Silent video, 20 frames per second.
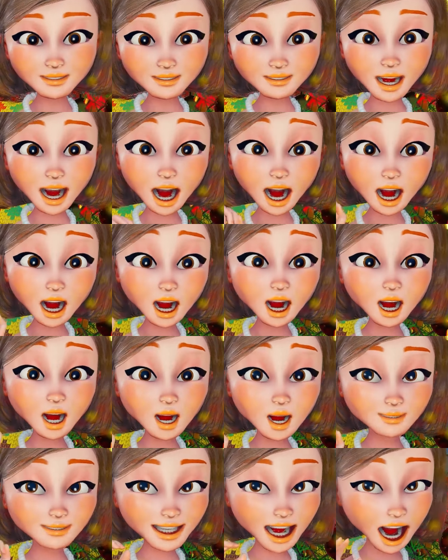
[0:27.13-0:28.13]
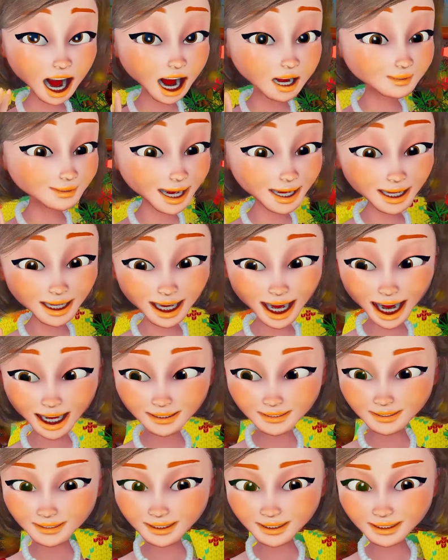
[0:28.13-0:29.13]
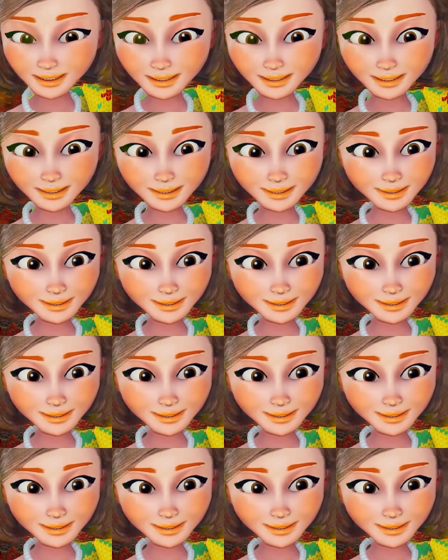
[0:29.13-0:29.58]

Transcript: Ooh, so many gifts.